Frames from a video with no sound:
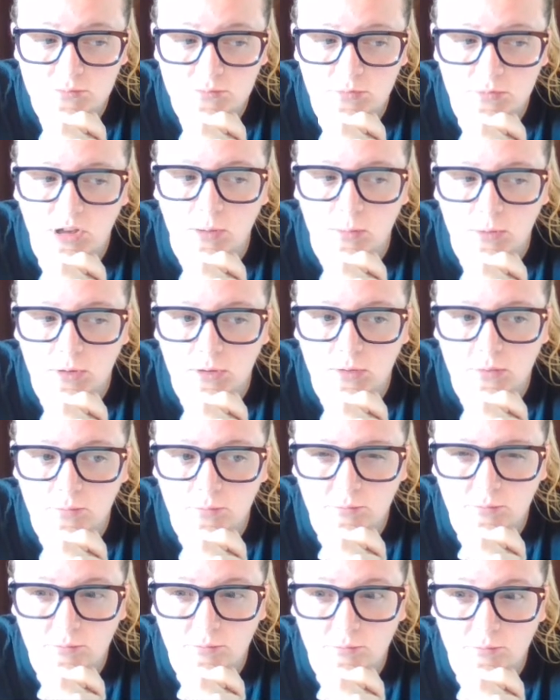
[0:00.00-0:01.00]
Maybe.
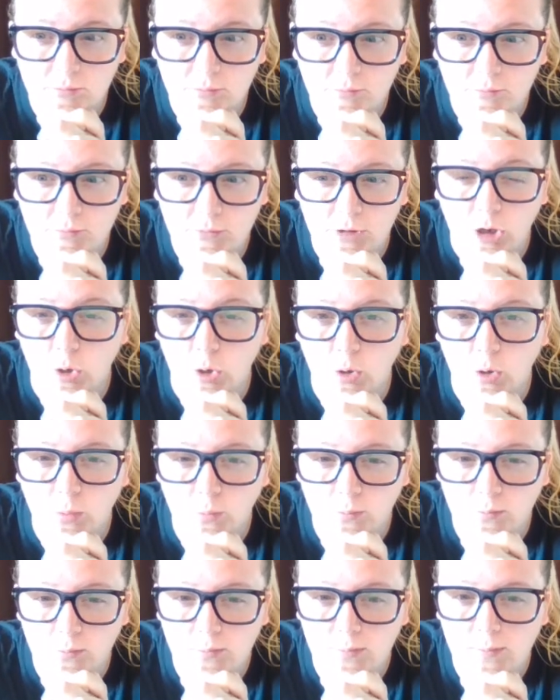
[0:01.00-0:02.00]
I don't know.
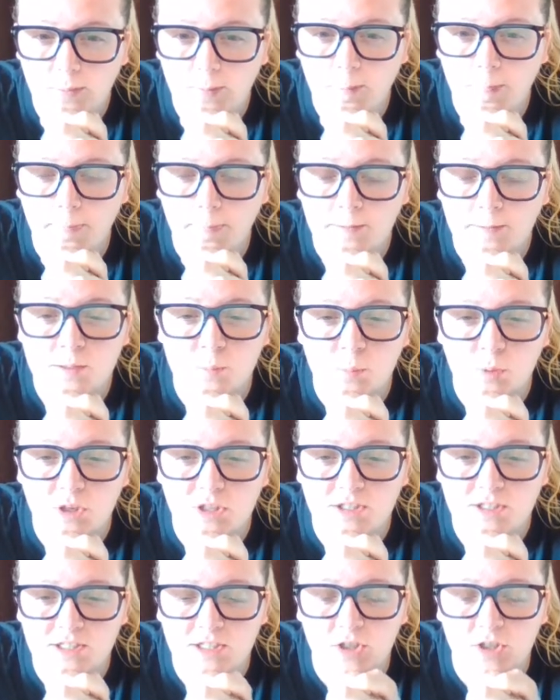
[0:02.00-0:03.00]
This is
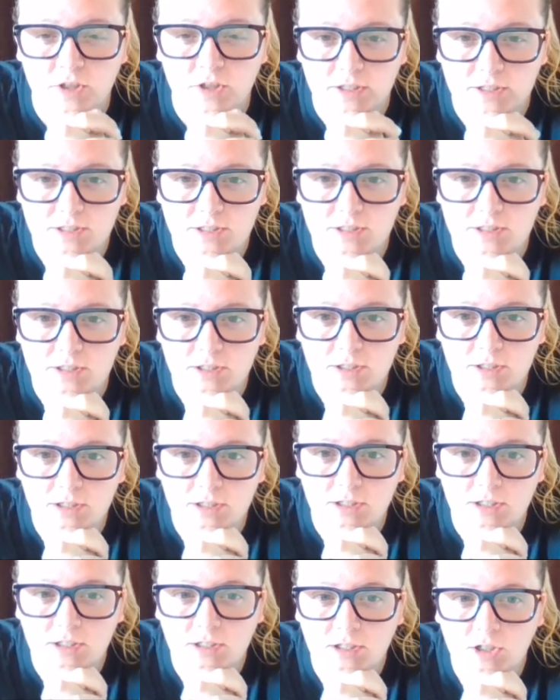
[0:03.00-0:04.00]
pretty serious.
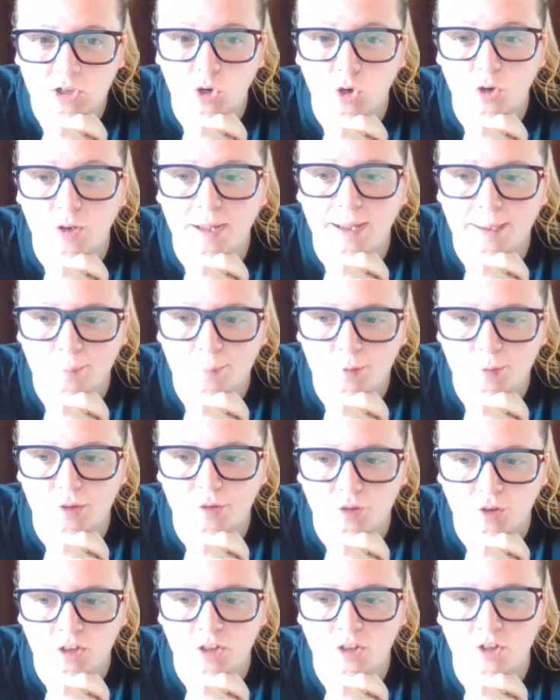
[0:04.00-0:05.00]
You're
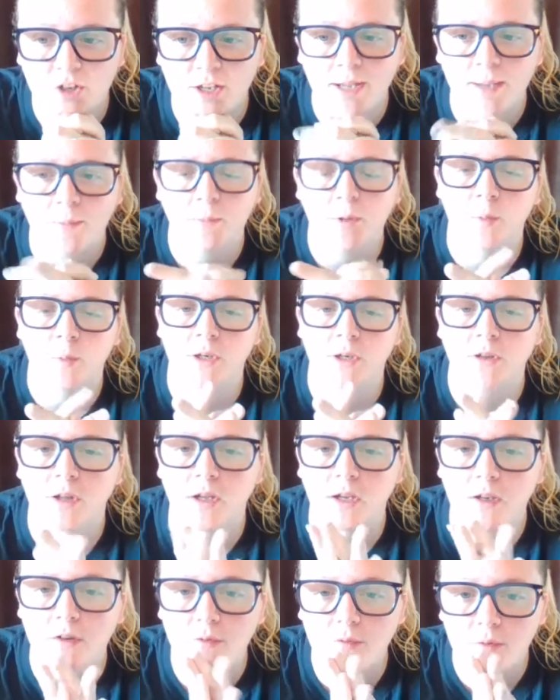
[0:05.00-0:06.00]
gambling, right? You're gambling with your
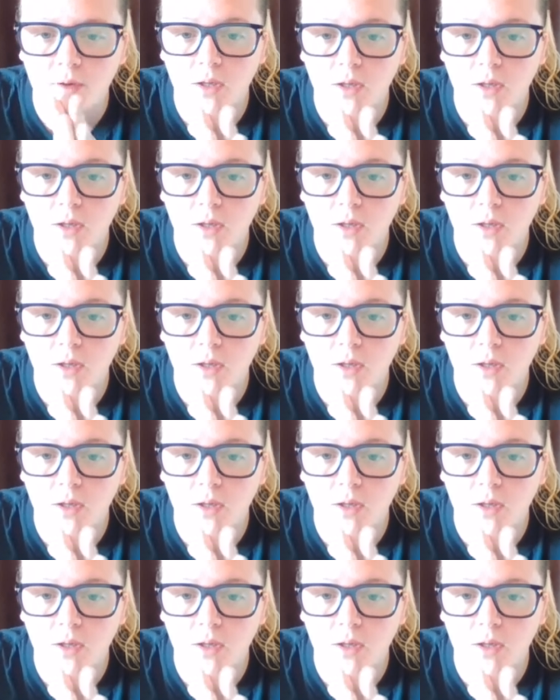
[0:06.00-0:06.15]
life.